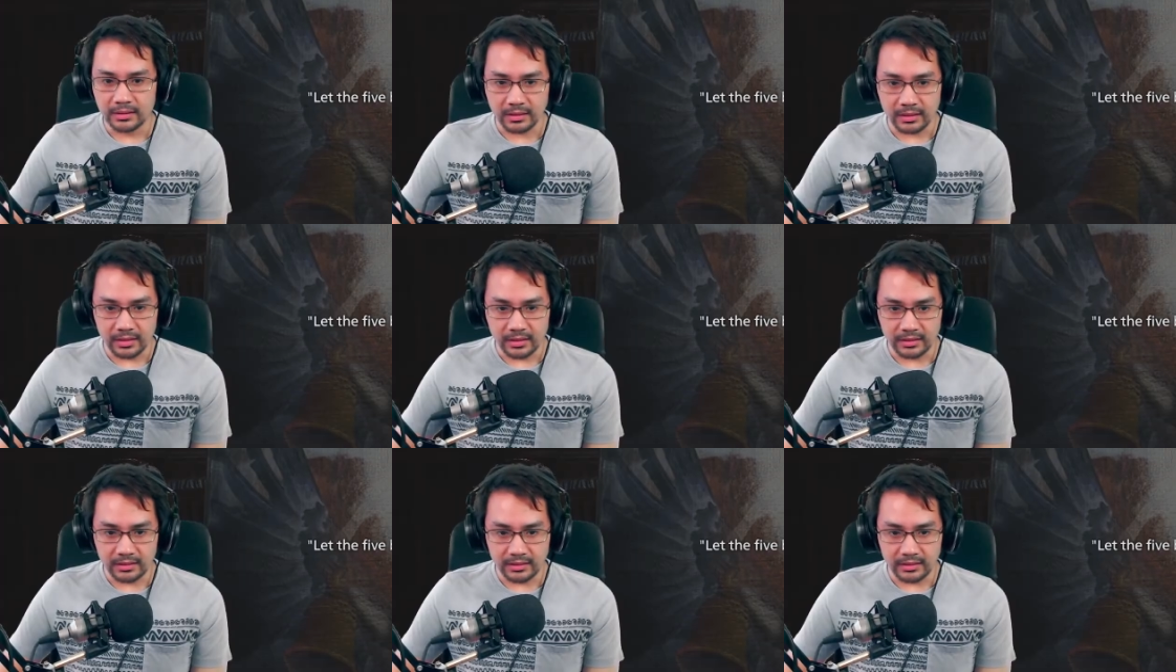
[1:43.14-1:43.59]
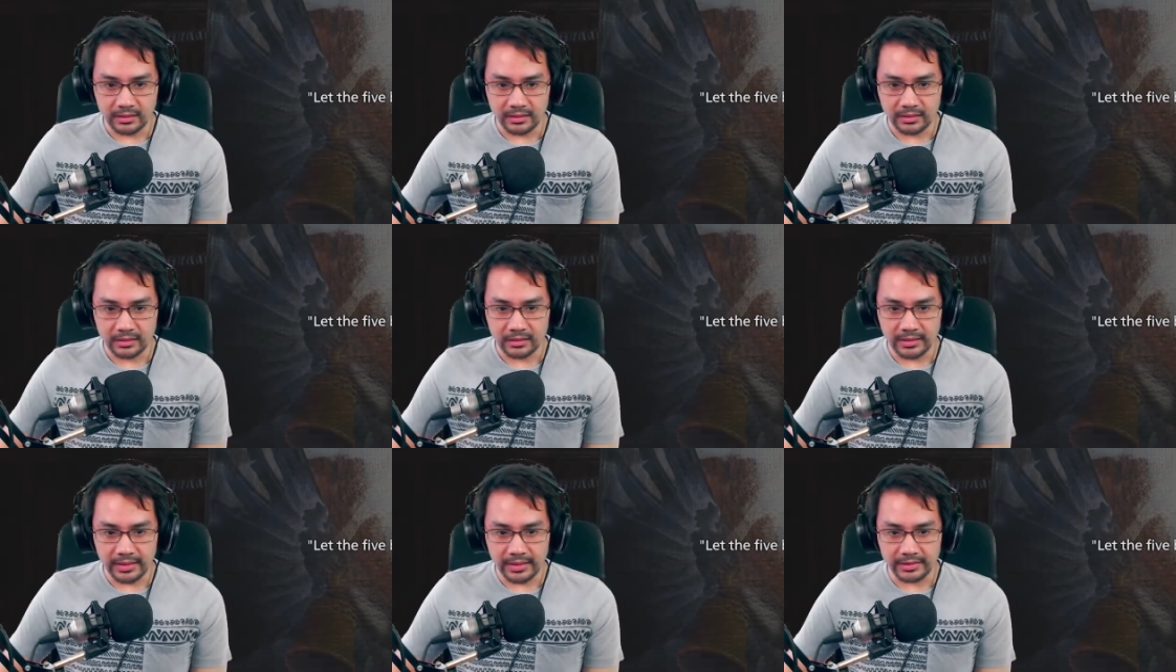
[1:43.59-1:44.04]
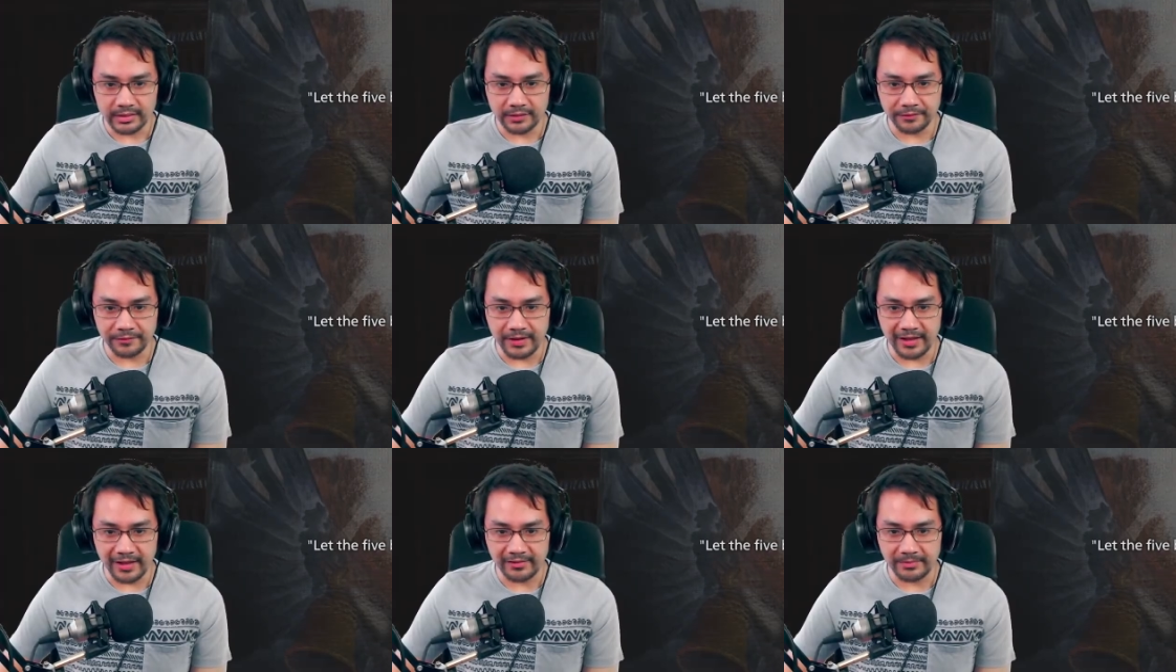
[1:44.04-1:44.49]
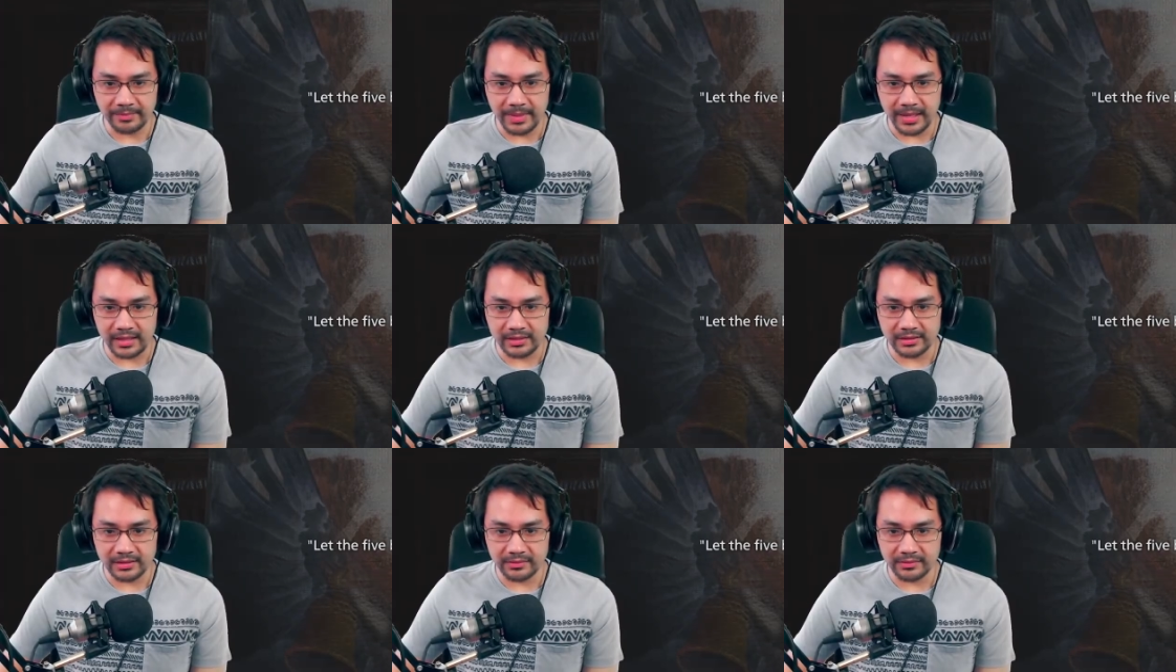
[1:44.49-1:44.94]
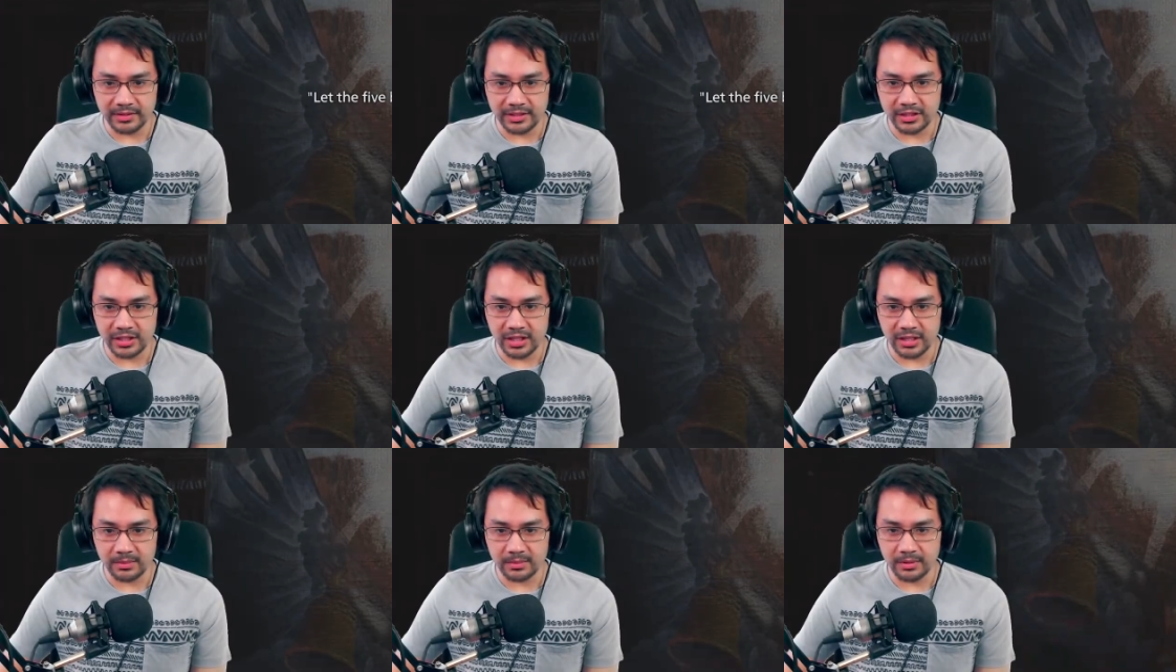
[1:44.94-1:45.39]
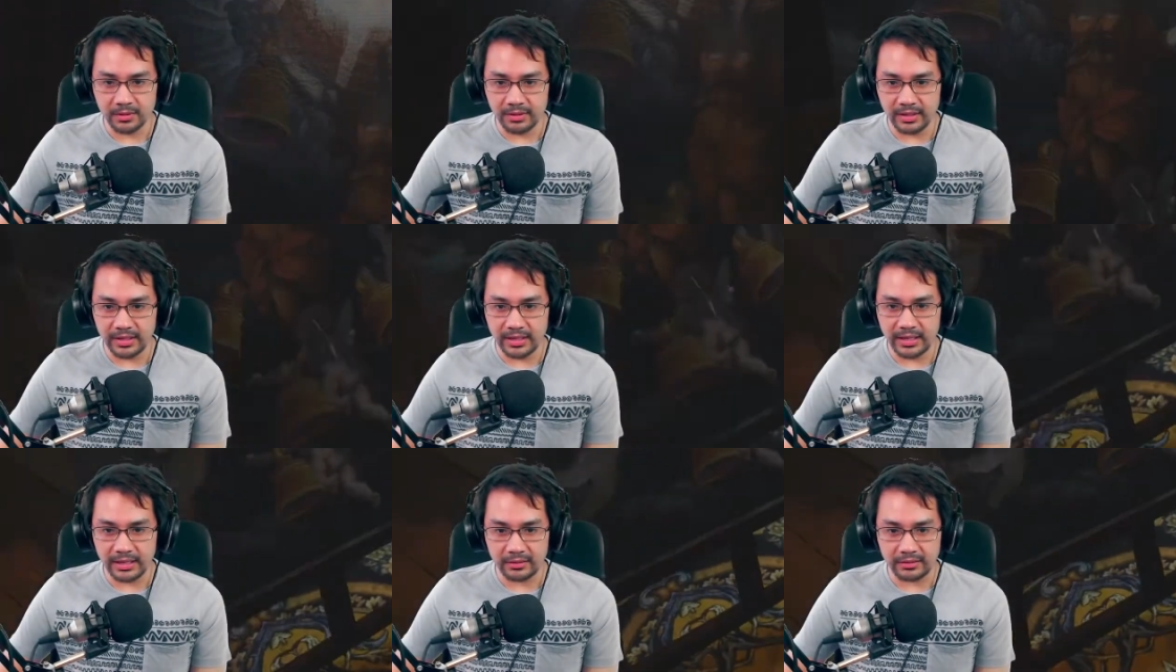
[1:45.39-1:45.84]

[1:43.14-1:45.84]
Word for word: Okay, let the five bells of this chamber ring